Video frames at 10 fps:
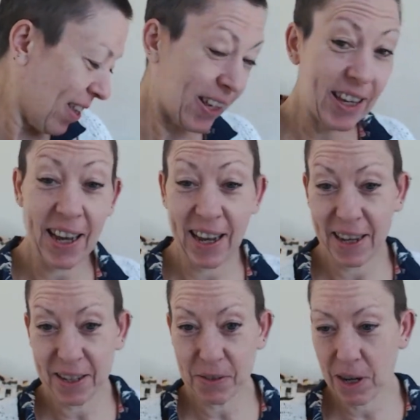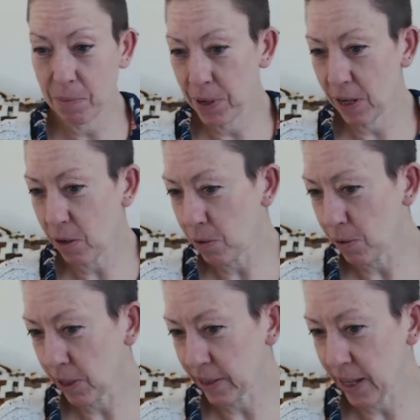yeah, quite a big
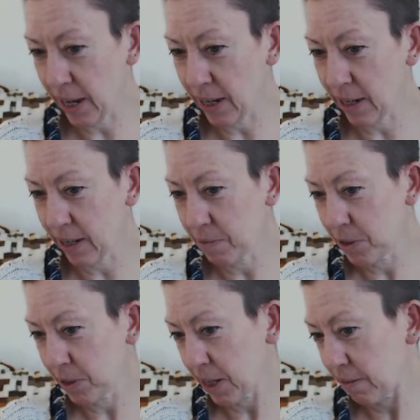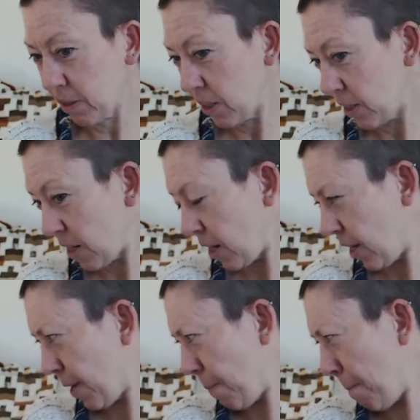haul, I think. Good morning, Caroline.
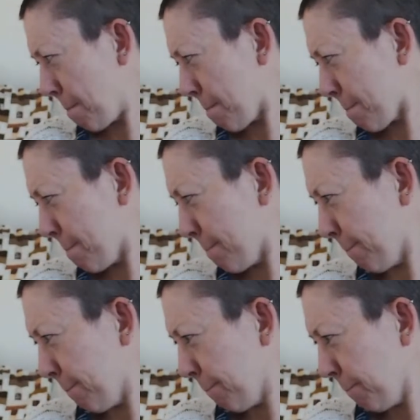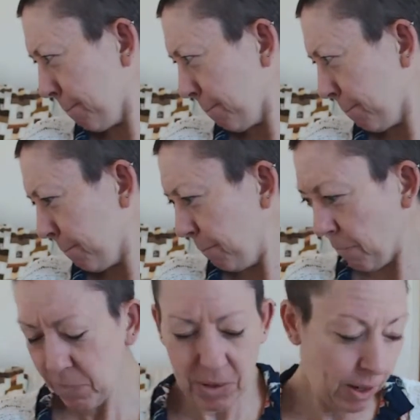Maybe
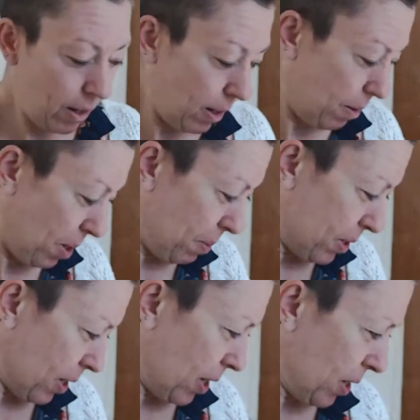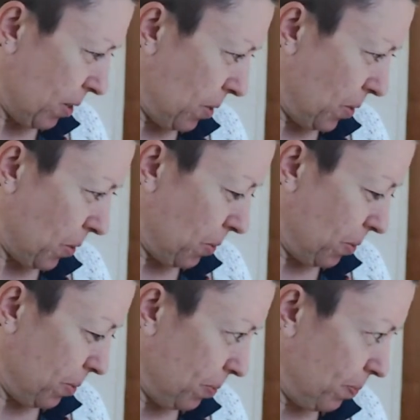it's like a
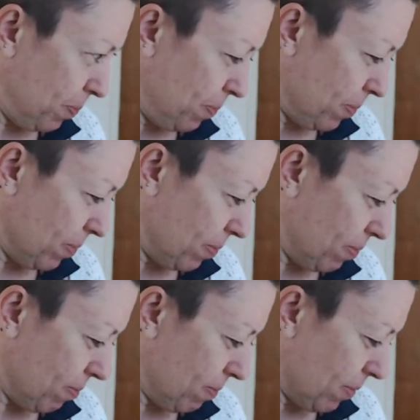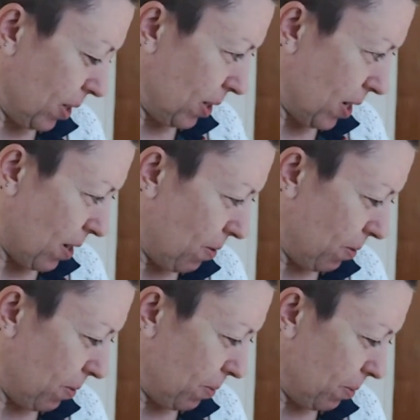usual Monday
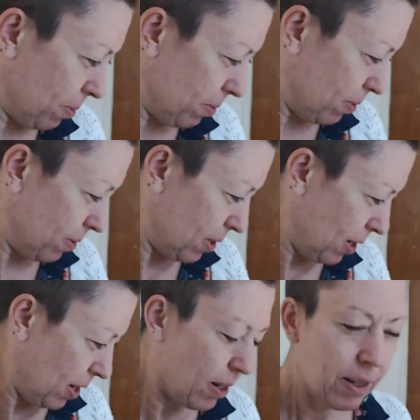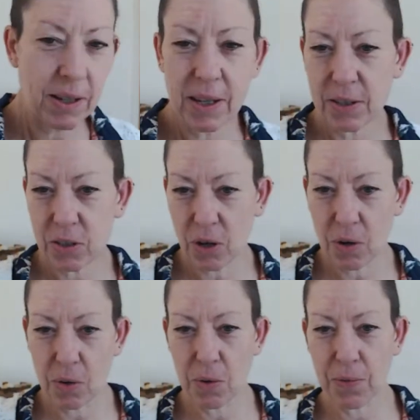haul. It's a
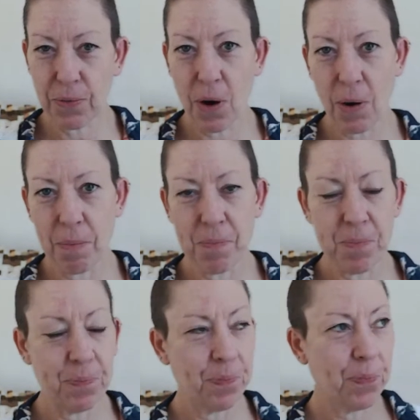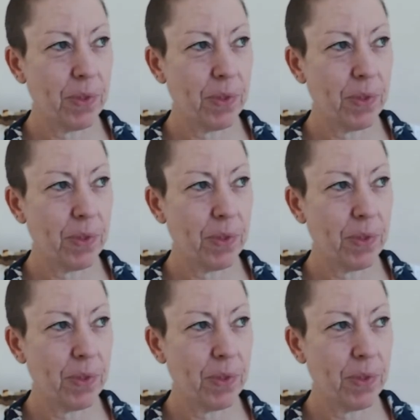haul from